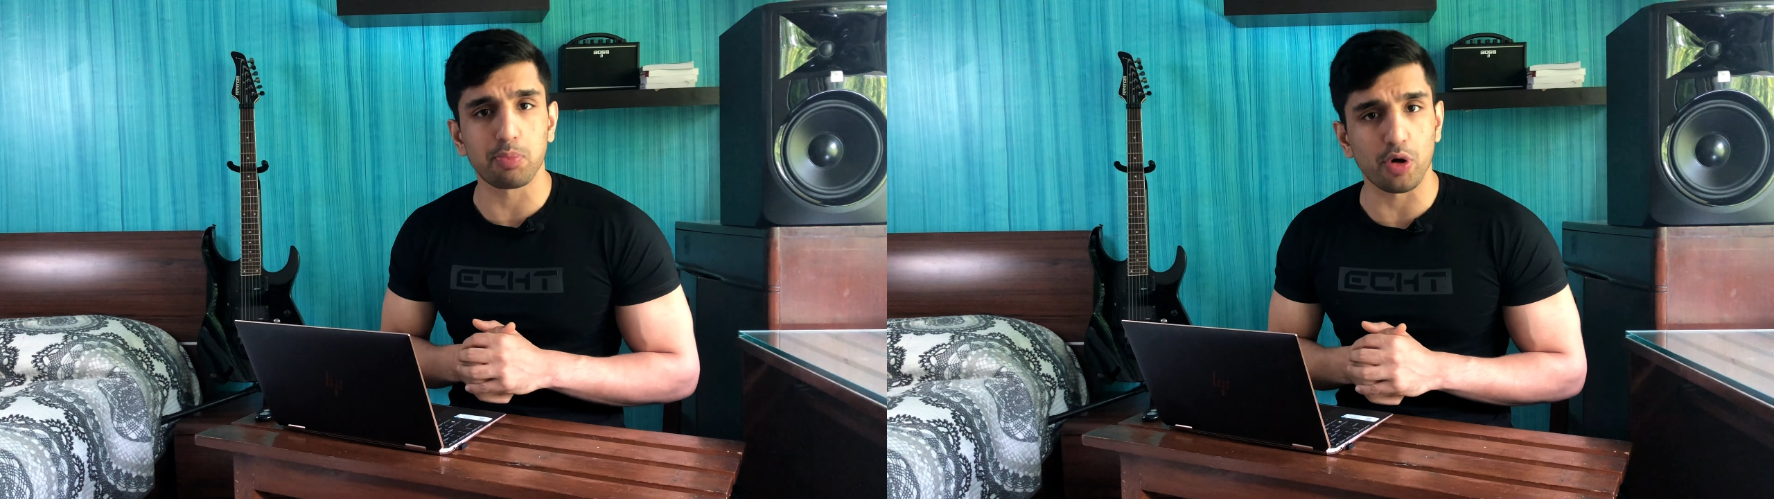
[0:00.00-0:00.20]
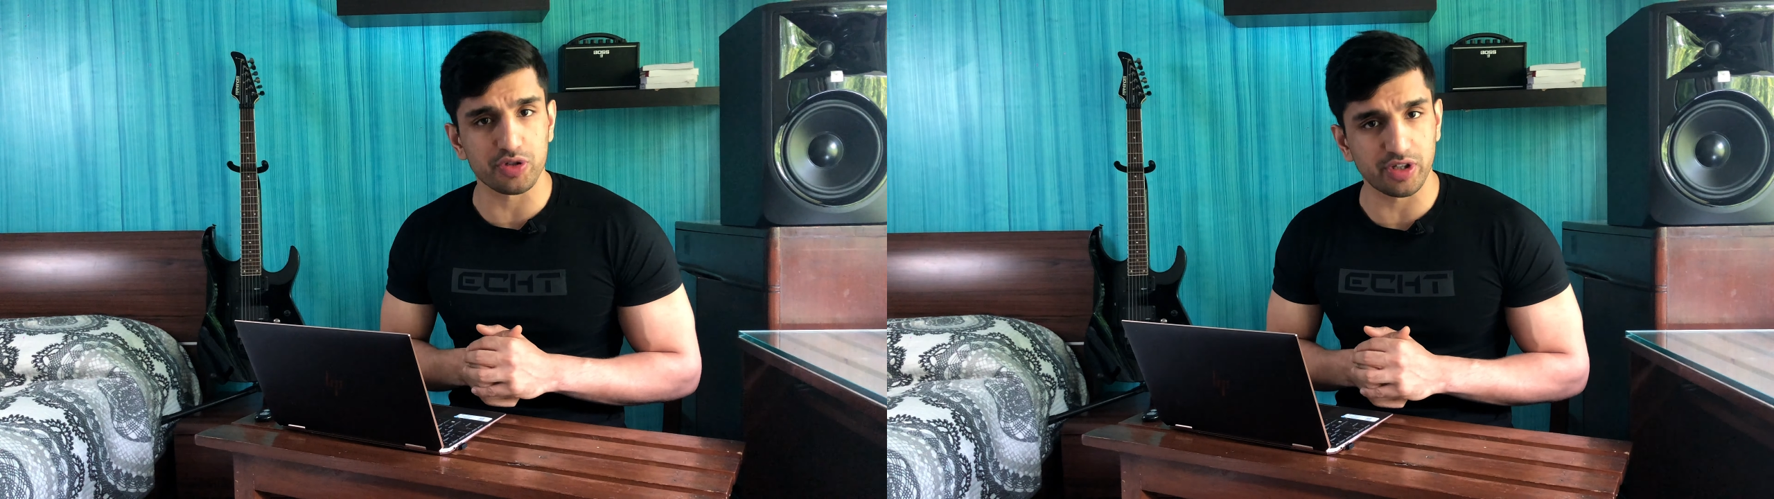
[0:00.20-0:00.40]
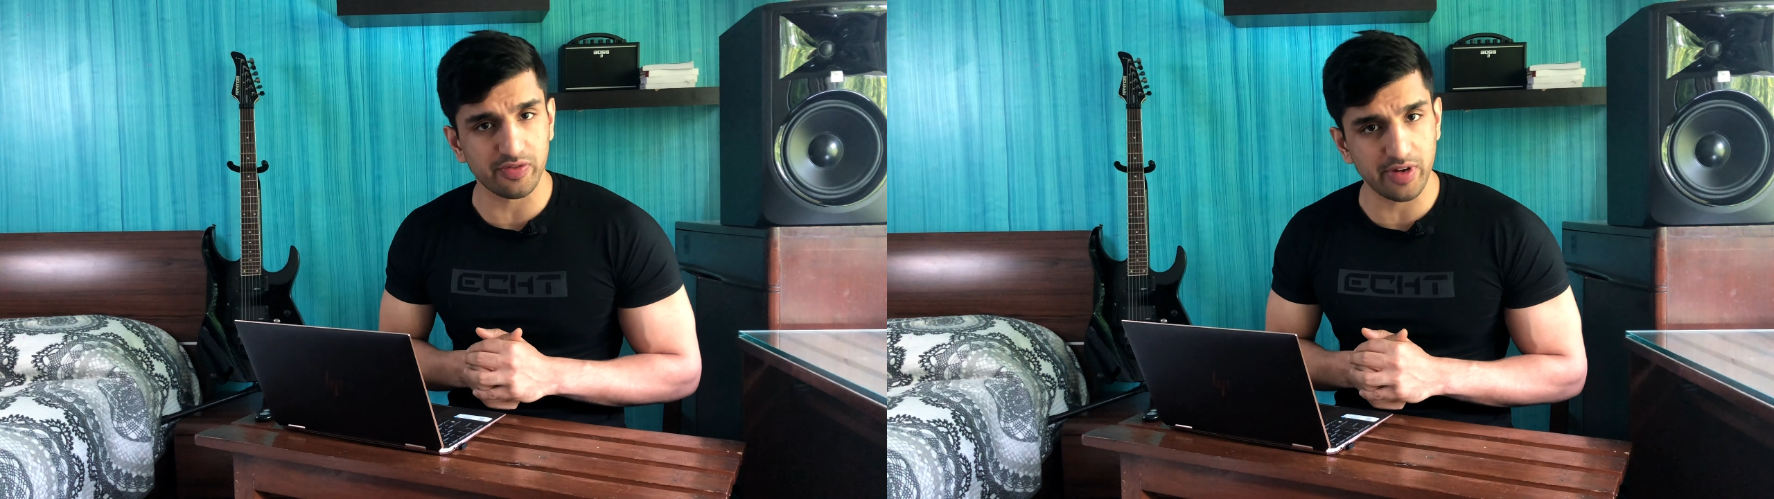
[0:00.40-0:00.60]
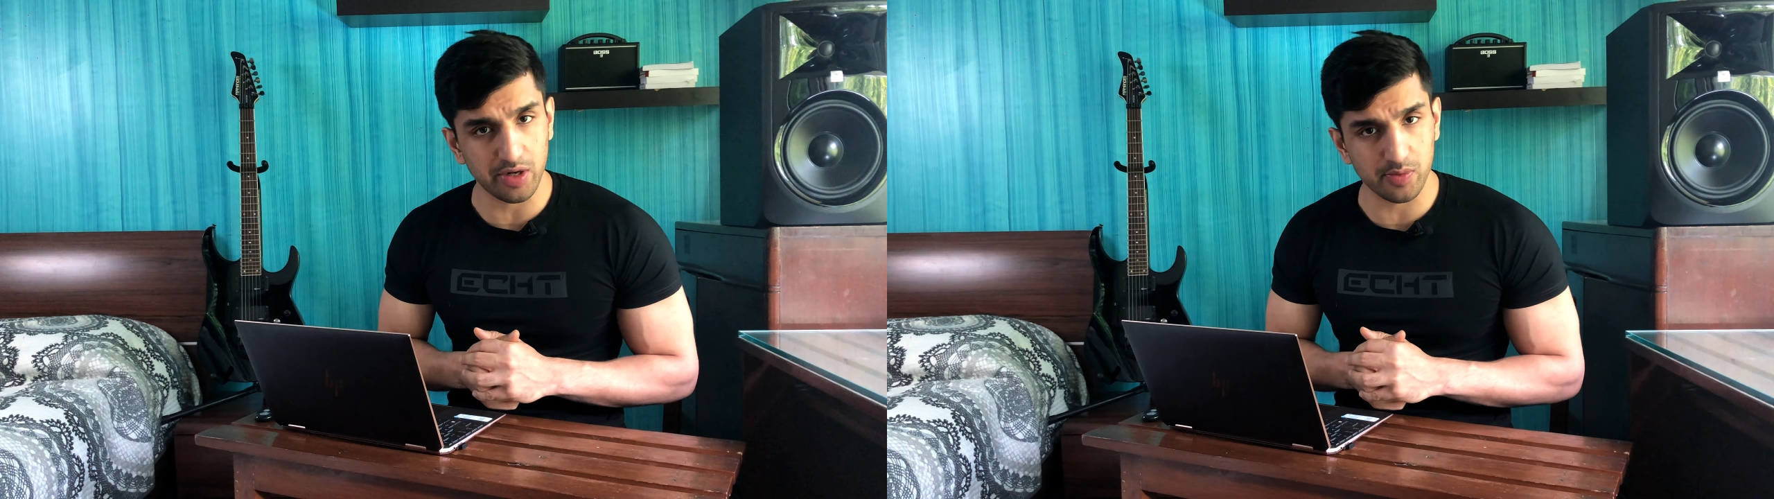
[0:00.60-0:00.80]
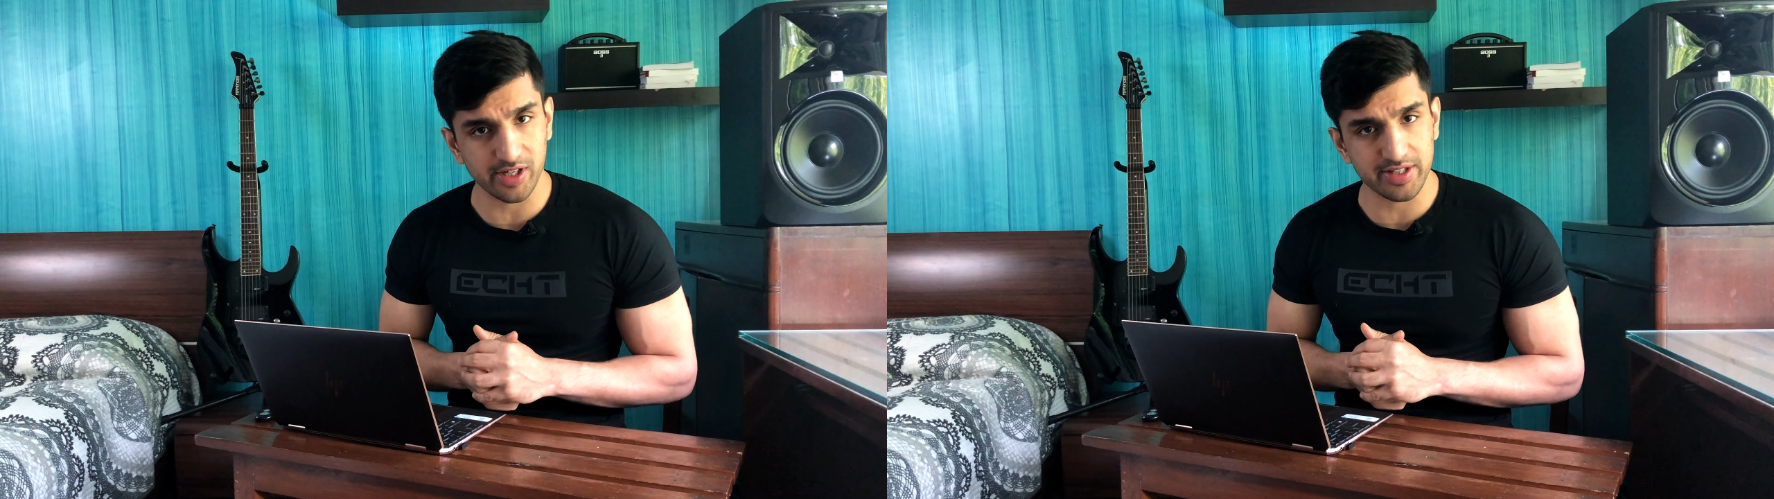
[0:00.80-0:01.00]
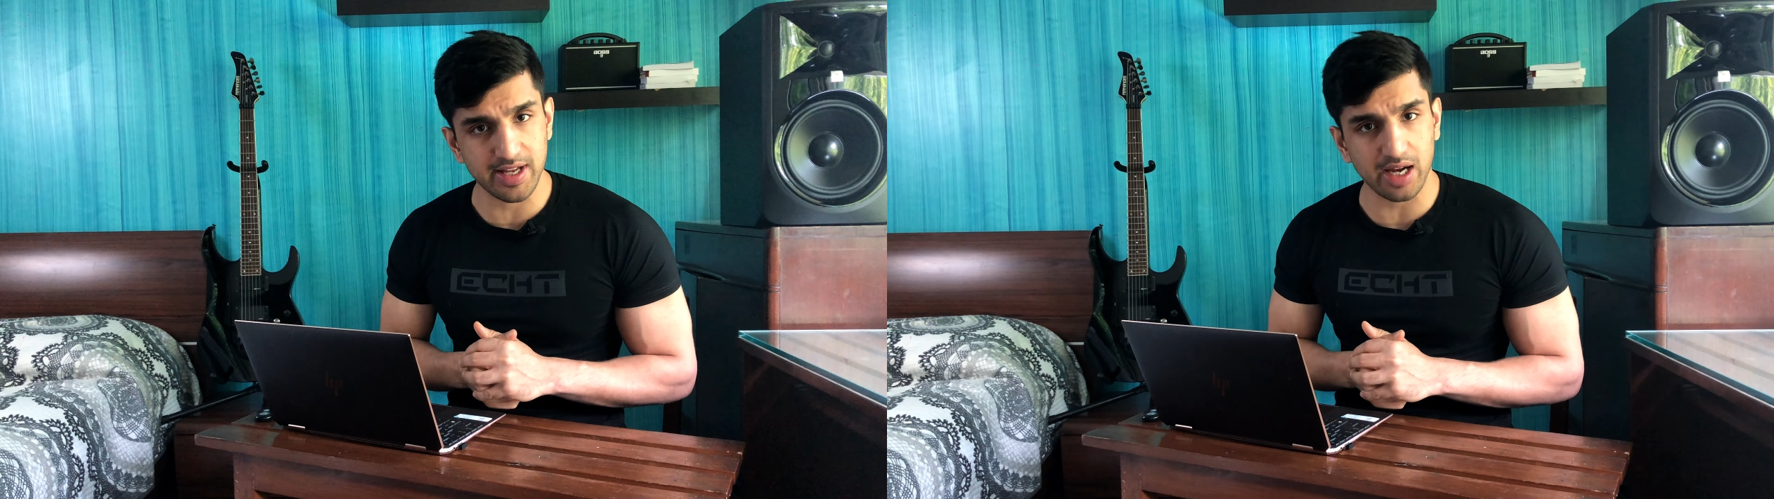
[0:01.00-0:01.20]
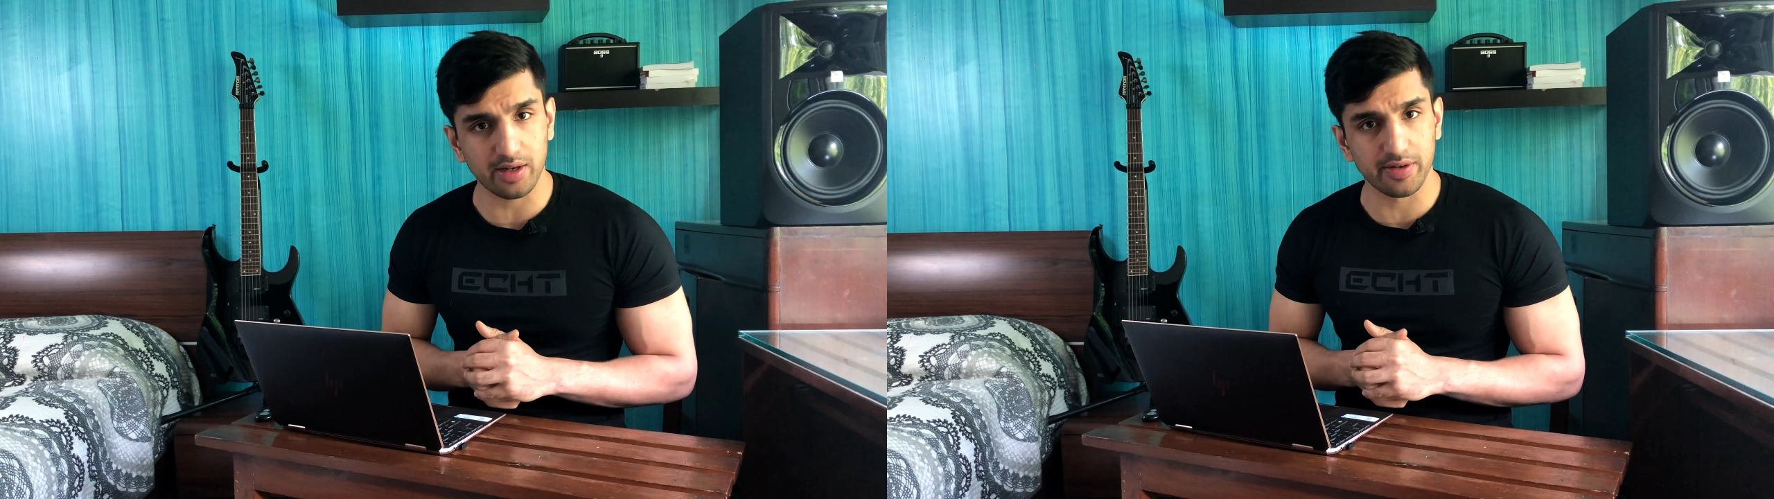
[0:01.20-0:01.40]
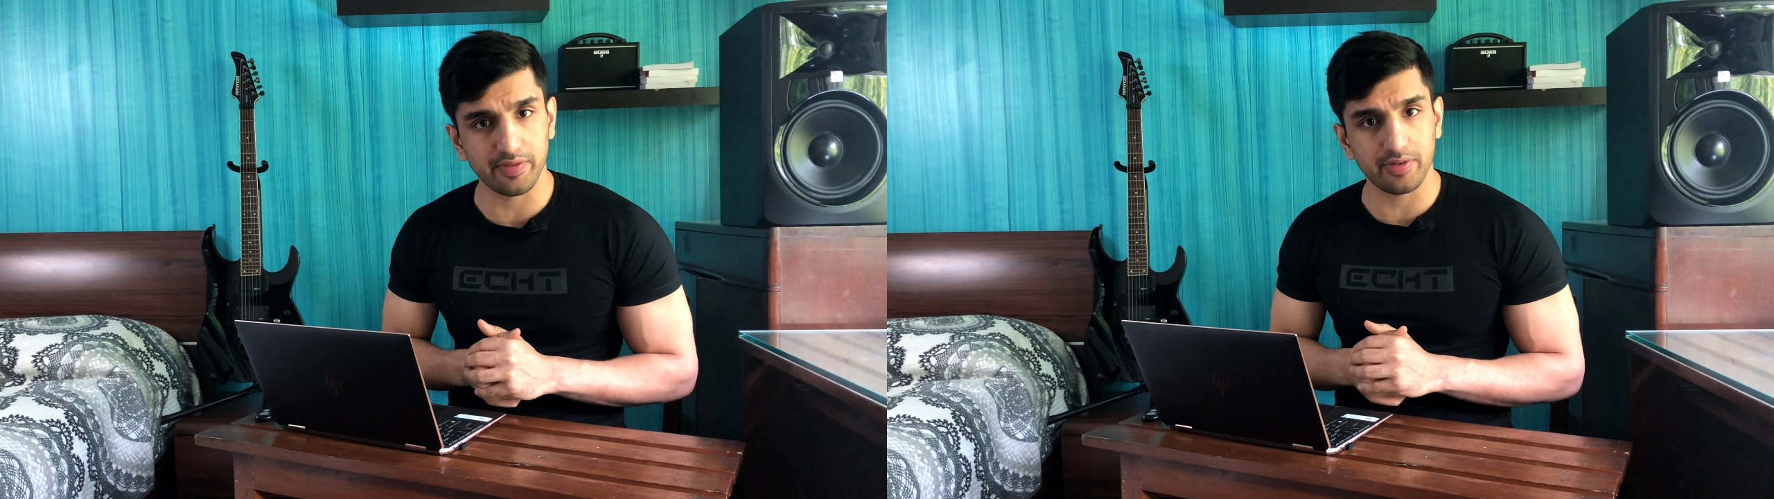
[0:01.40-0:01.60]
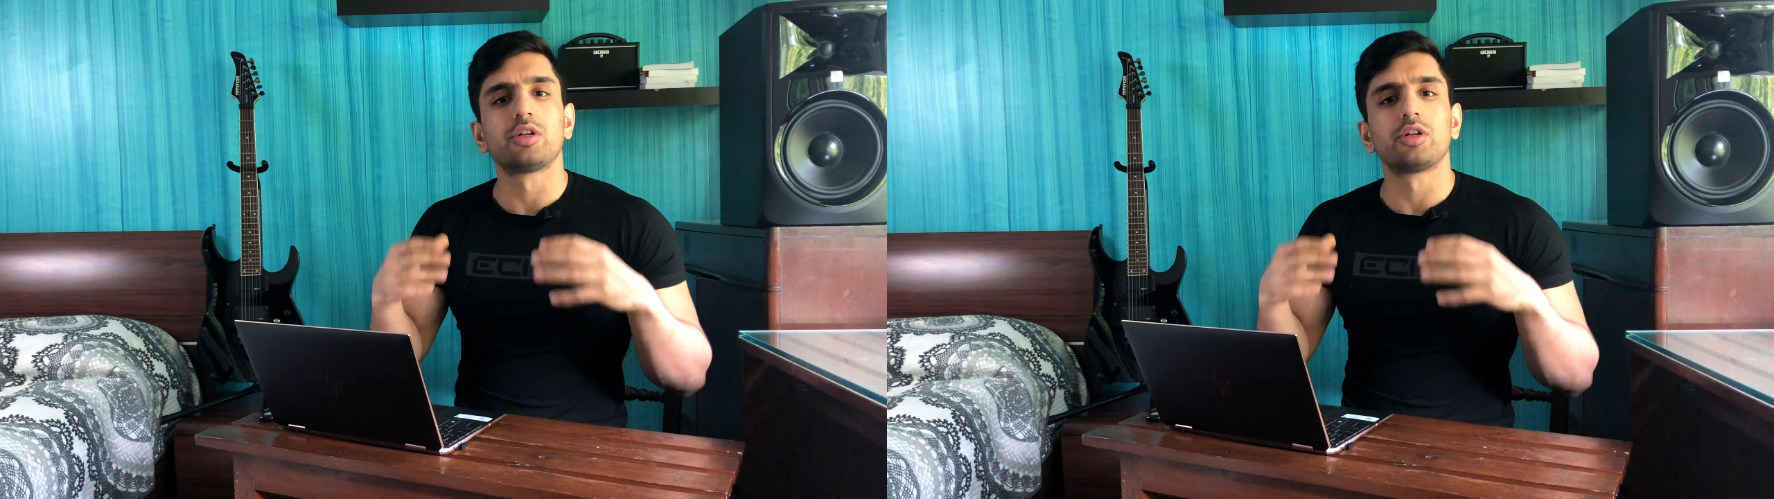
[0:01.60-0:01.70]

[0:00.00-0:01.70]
positive network is active.